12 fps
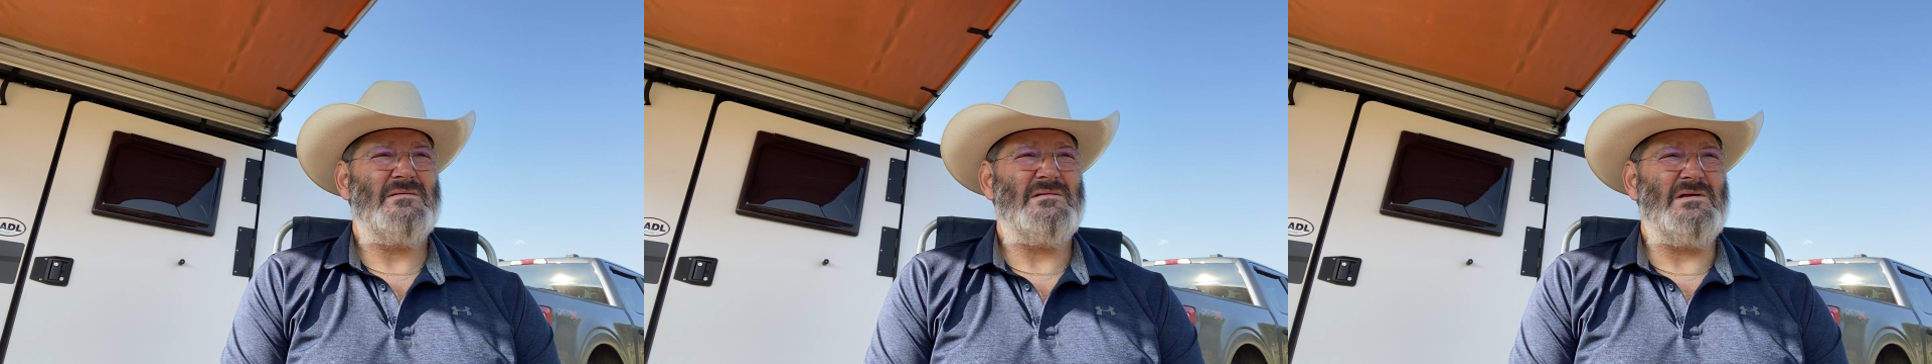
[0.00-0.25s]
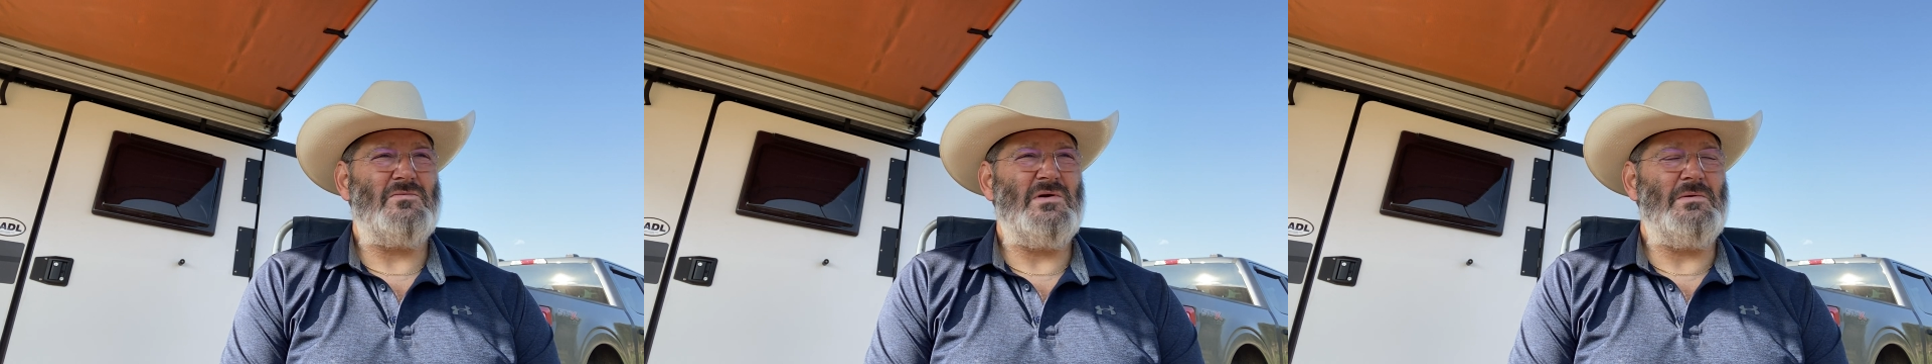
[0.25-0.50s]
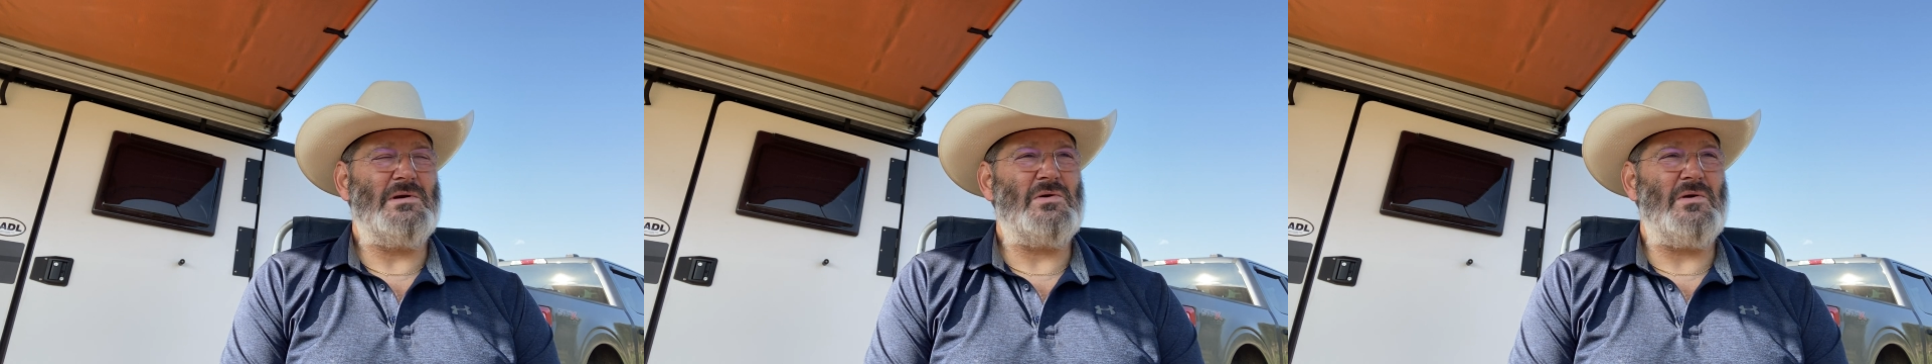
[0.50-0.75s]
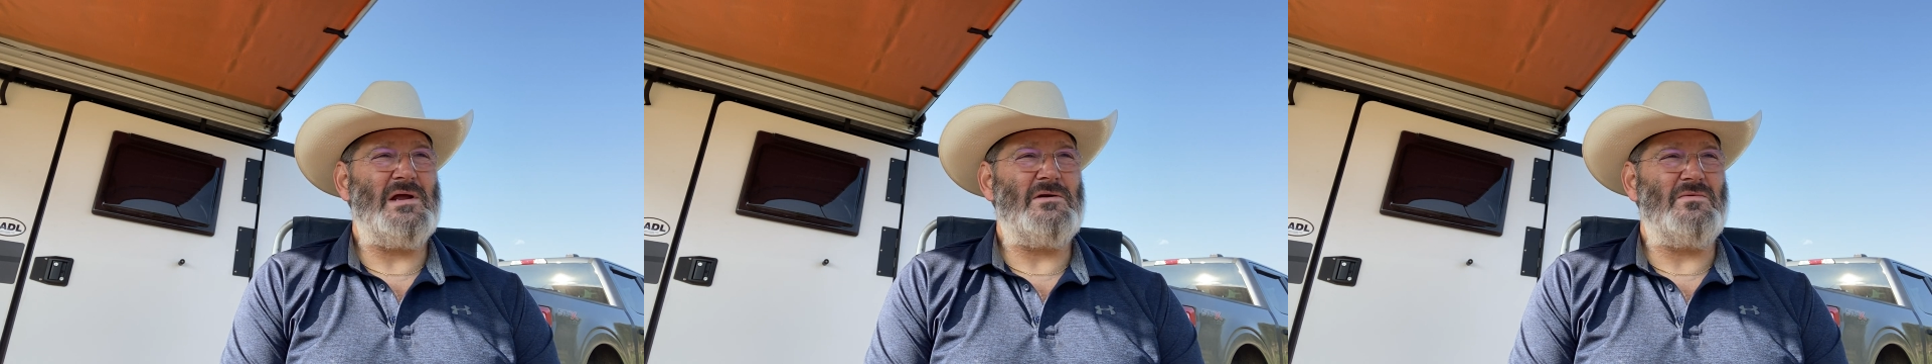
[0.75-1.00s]
that we were
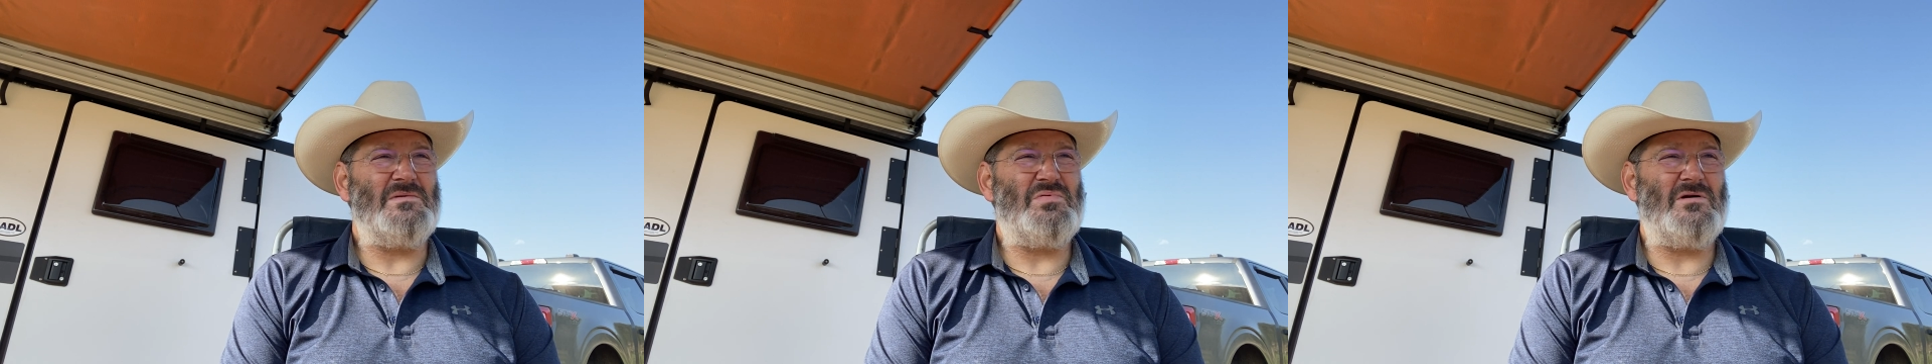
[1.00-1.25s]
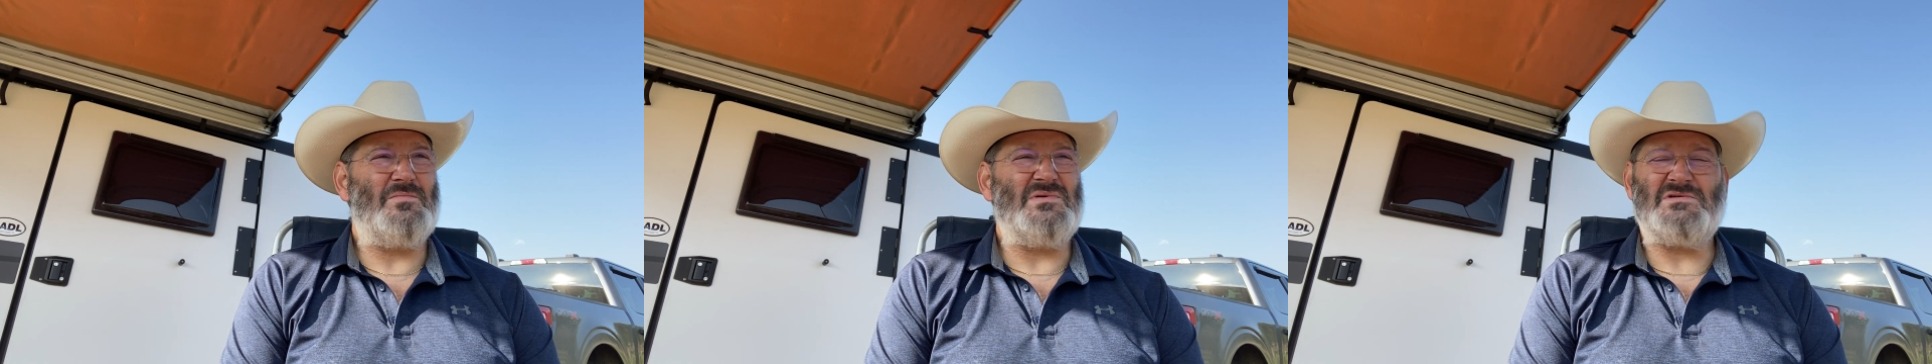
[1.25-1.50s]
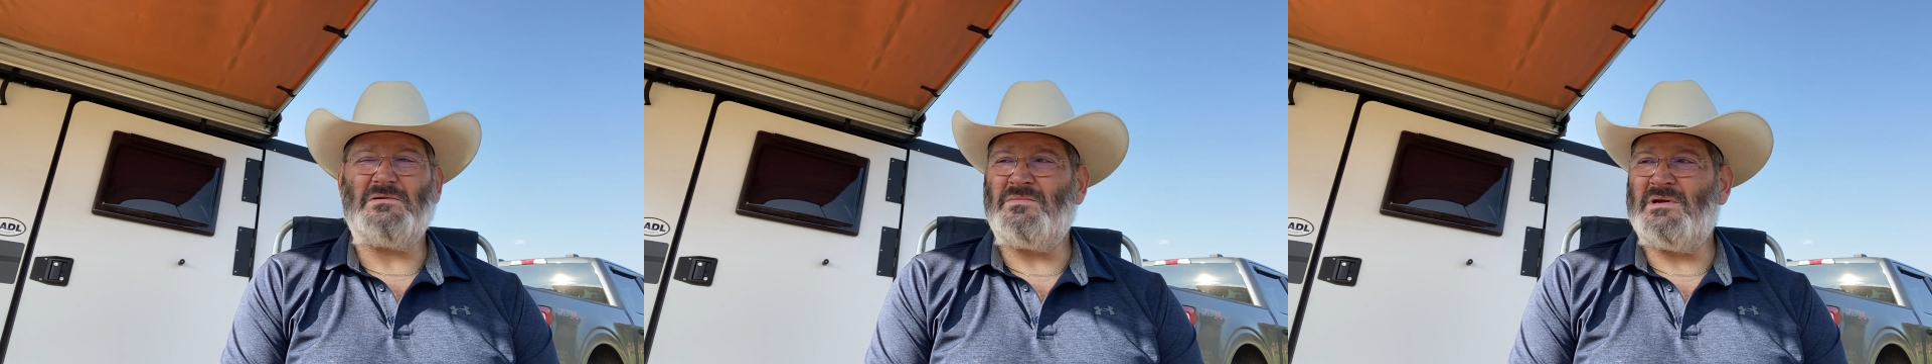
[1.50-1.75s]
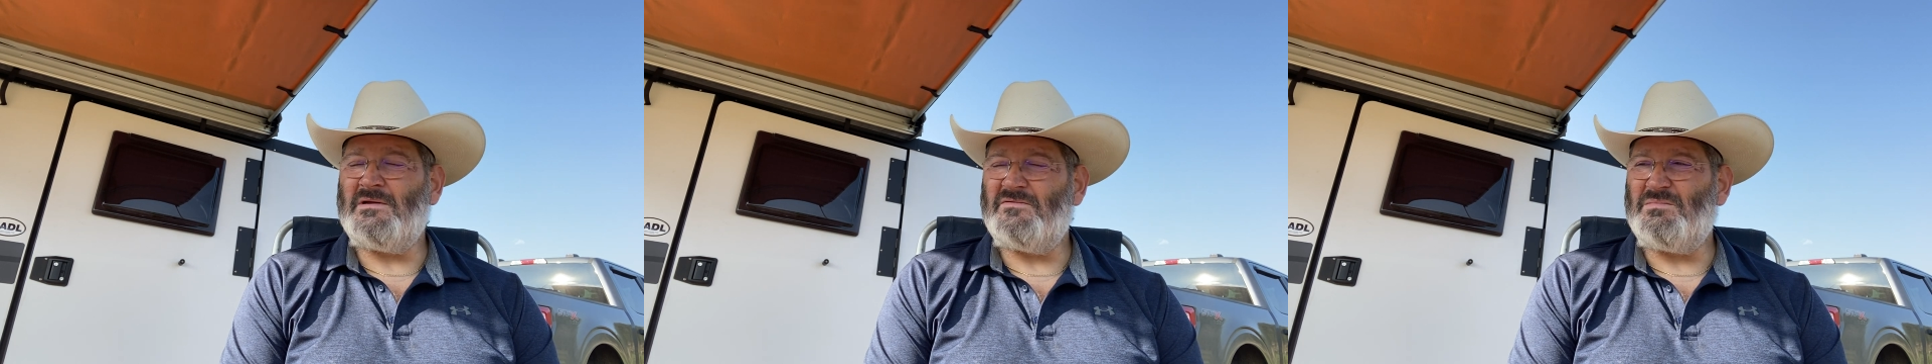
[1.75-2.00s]
created with purpose and
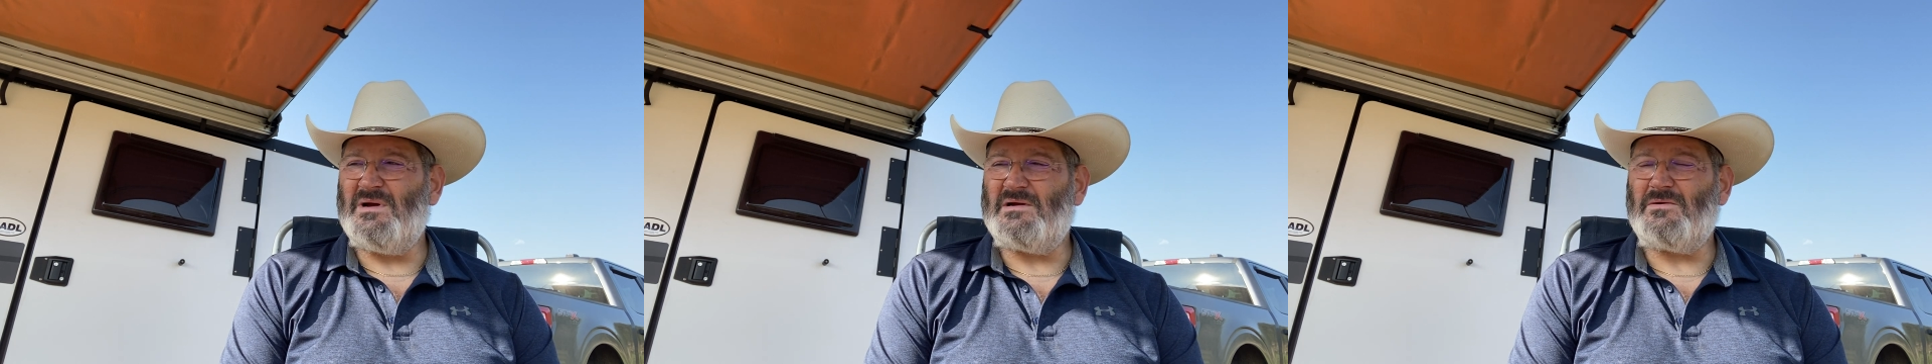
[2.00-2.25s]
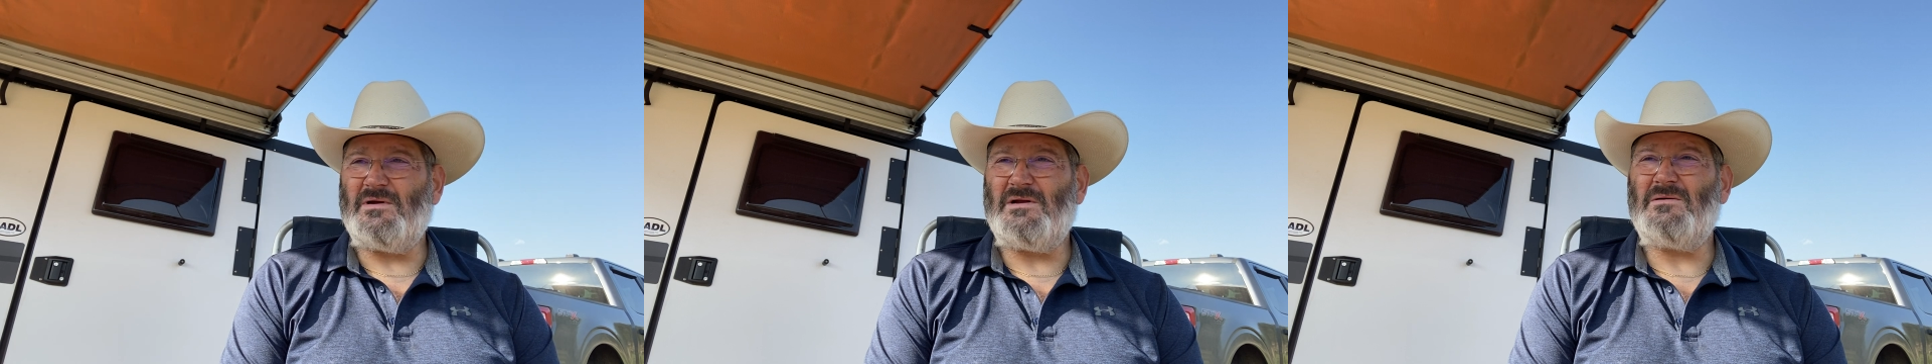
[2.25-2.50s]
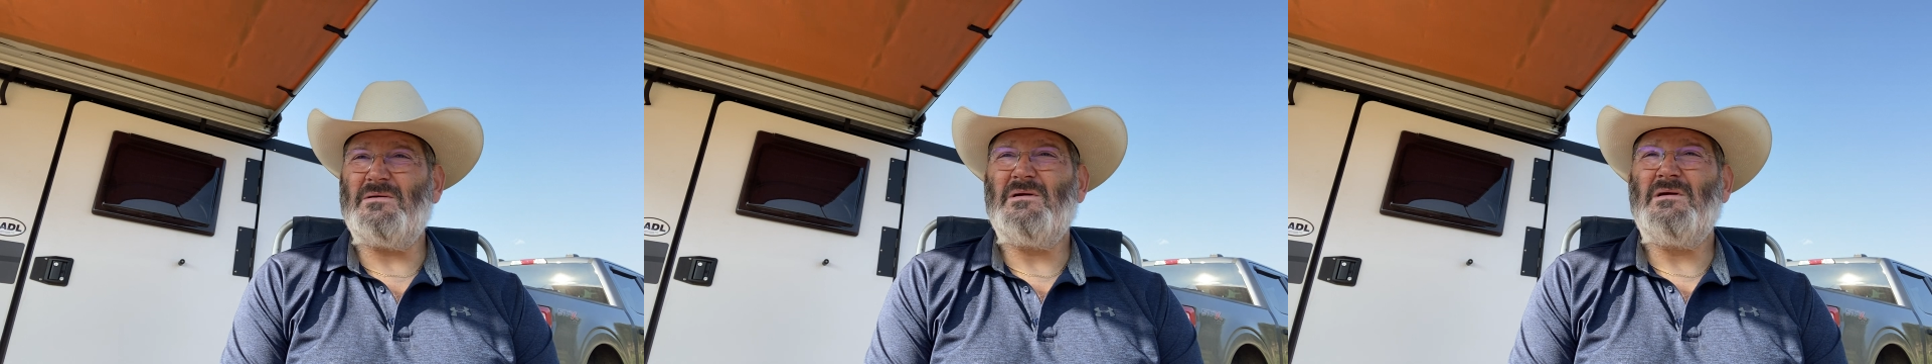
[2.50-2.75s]
meaning by Creator.